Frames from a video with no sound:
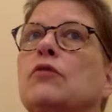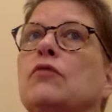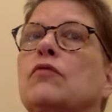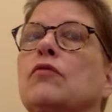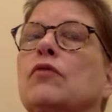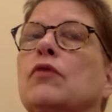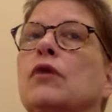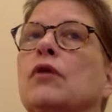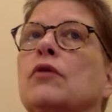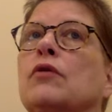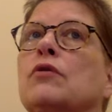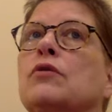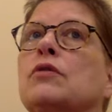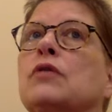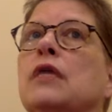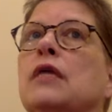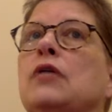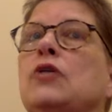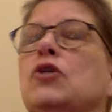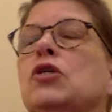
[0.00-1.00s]
for others.
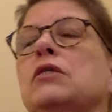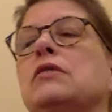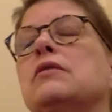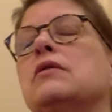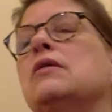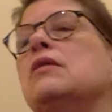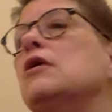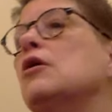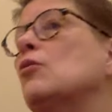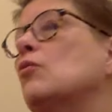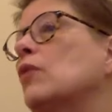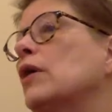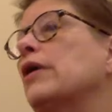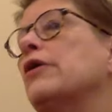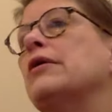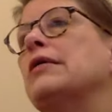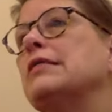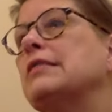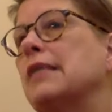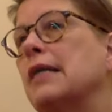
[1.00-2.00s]
And just in the
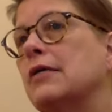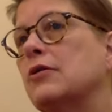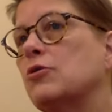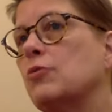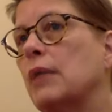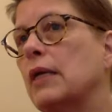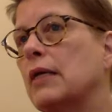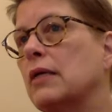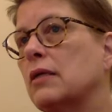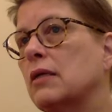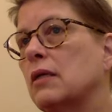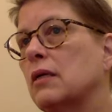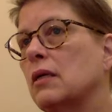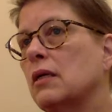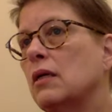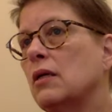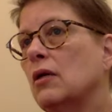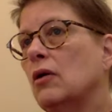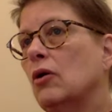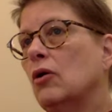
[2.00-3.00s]
awareness aspect
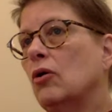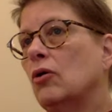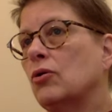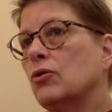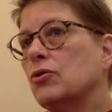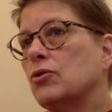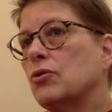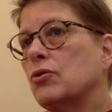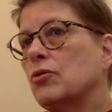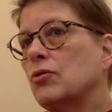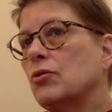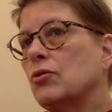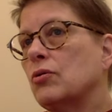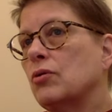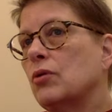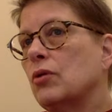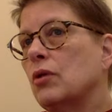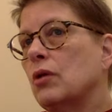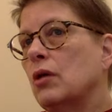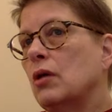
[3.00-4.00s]
also,
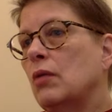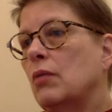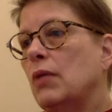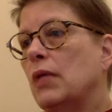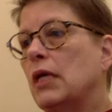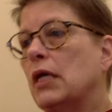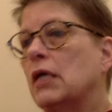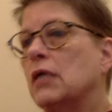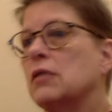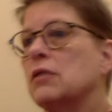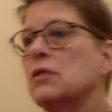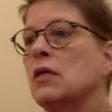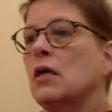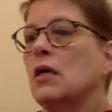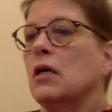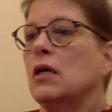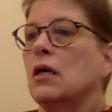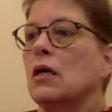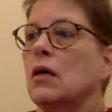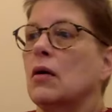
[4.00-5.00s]
because
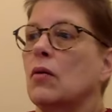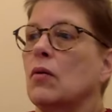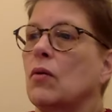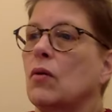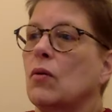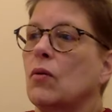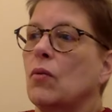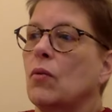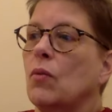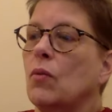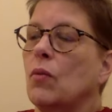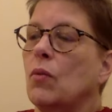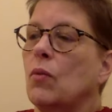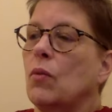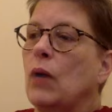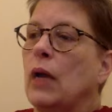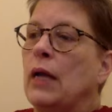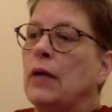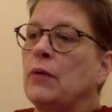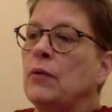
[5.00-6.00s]

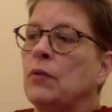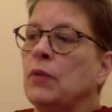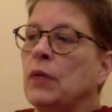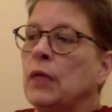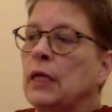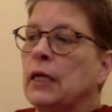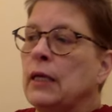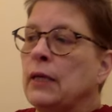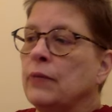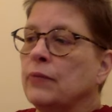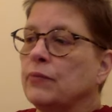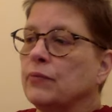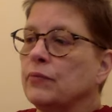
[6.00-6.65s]
when we